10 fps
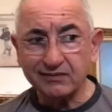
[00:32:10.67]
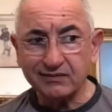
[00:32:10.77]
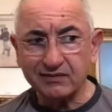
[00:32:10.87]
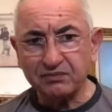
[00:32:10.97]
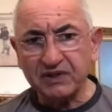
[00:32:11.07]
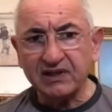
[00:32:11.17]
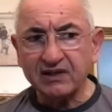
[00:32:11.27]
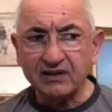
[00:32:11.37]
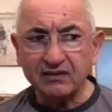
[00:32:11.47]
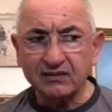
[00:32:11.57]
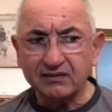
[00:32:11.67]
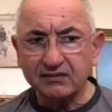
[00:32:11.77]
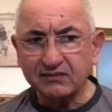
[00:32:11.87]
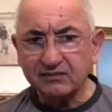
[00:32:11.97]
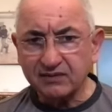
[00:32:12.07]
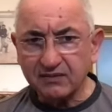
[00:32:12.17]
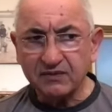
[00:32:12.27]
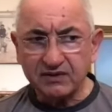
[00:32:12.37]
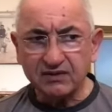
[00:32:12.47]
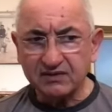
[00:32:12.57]
you're beginning to look, I
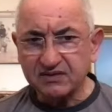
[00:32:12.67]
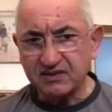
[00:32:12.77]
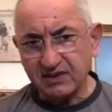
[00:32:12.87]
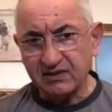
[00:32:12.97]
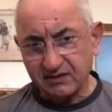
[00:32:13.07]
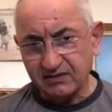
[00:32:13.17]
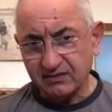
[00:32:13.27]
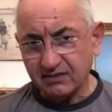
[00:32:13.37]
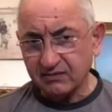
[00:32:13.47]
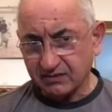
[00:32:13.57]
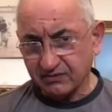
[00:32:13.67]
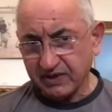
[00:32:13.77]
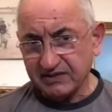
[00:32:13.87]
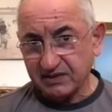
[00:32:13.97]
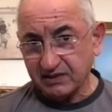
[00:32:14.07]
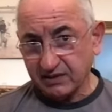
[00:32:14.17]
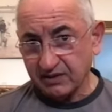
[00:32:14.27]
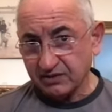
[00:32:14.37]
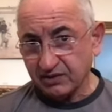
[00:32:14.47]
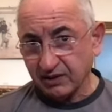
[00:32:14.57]
mean, you can see you're going crazy,
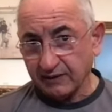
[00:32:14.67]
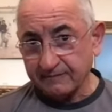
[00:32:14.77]
aren't you?